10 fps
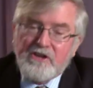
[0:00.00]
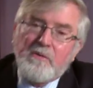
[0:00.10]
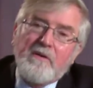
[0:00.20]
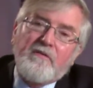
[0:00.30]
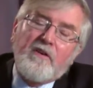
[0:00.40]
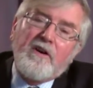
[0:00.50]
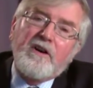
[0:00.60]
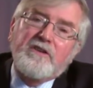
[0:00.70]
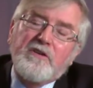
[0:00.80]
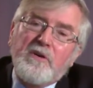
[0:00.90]
to
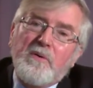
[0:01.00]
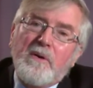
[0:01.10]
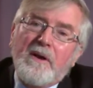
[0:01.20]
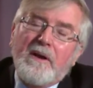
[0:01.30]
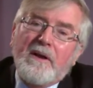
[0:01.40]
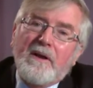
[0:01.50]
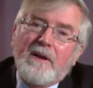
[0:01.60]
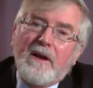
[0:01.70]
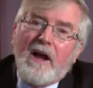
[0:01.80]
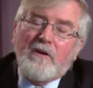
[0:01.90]
refer to
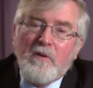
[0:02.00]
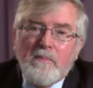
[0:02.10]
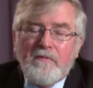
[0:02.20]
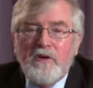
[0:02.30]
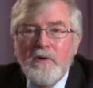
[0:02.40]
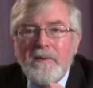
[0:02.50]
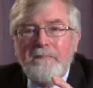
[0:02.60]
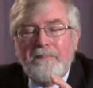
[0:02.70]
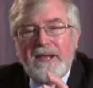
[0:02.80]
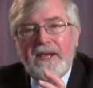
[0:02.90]
a group of
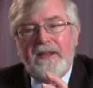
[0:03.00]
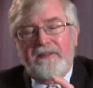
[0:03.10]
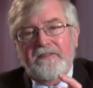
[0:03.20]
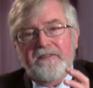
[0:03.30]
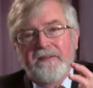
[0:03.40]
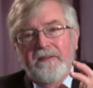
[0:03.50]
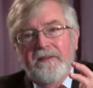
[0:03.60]
human beings,